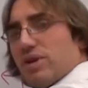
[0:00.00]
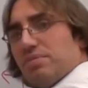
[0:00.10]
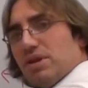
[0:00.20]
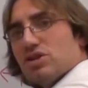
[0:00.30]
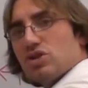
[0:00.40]
3
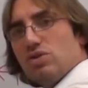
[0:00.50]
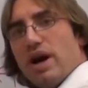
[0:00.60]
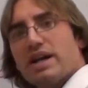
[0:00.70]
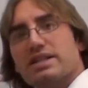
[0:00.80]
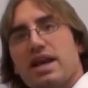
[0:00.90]
plus
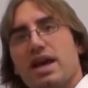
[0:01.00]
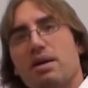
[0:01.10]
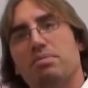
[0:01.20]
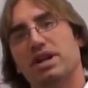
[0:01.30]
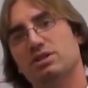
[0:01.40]
2x,
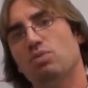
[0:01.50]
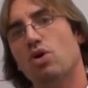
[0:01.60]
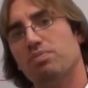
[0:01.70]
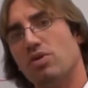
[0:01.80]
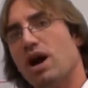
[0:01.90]
but it's
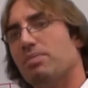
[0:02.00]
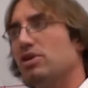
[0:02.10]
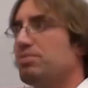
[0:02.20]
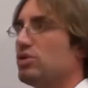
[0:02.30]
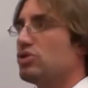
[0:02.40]
more
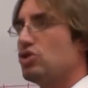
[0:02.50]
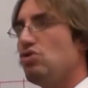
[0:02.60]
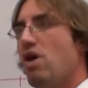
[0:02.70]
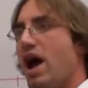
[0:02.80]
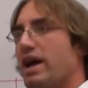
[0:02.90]
proper to put
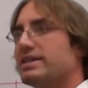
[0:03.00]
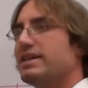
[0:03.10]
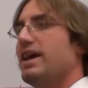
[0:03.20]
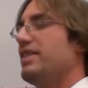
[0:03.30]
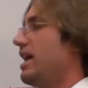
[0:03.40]

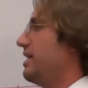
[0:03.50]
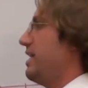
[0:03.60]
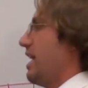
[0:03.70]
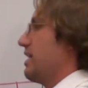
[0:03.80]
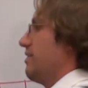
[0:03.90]
2x and then
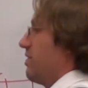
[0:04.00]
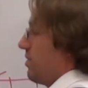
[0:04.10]
negative